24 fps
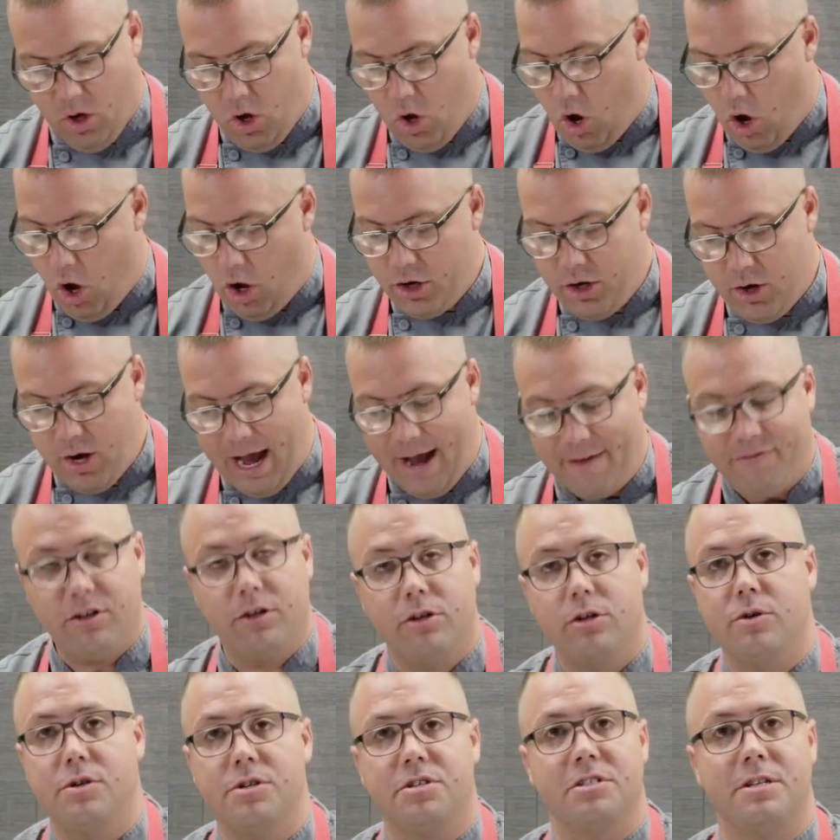all you have to
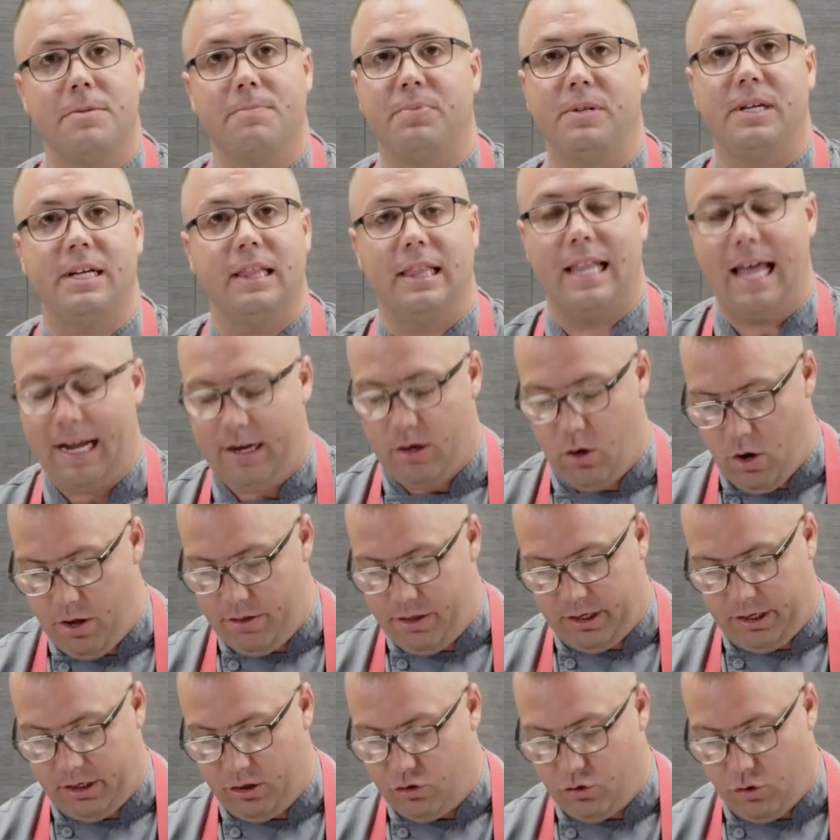do is simply let go of the
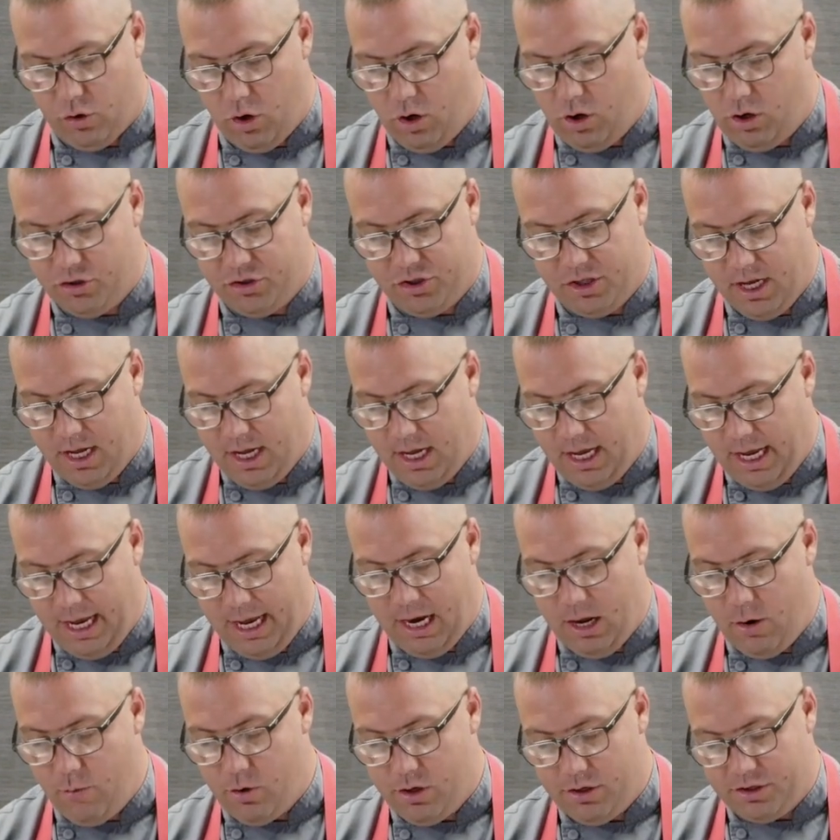controls and
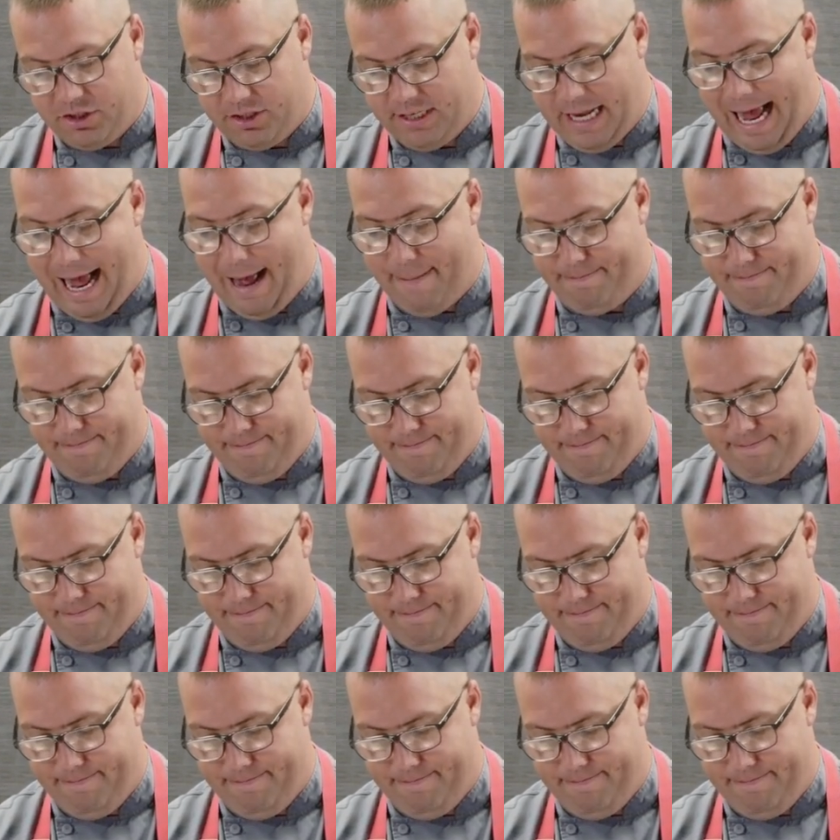it will stop.